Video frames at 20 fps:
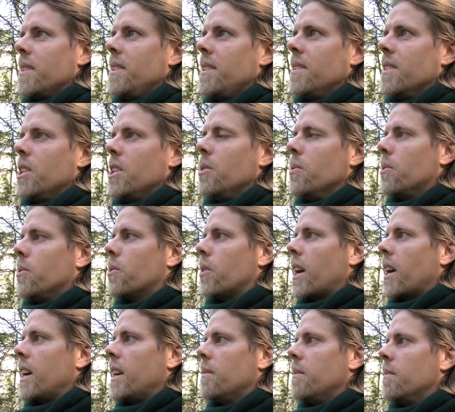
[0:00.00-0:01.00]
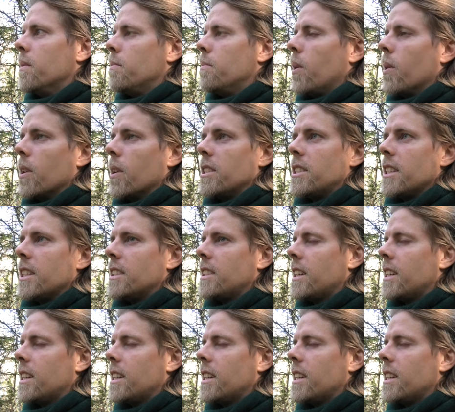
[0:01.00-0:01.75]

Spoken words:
new crime policies.